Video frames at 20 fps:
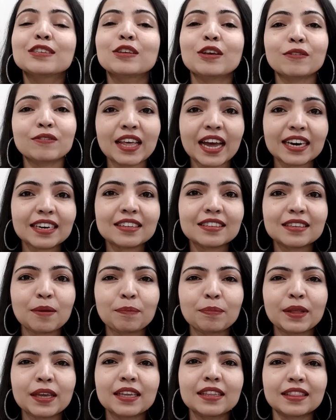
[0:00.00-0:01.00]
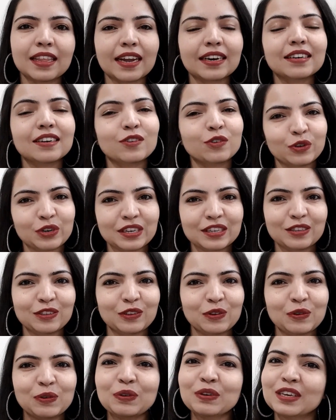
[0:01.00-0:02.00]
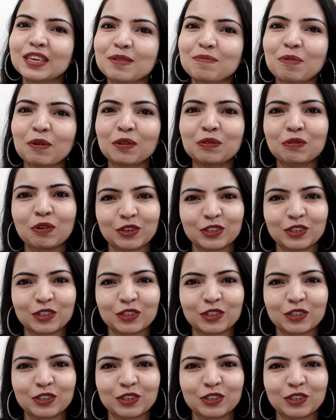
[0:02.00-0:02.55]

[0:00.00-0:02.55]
So if that is something that interests you, keep on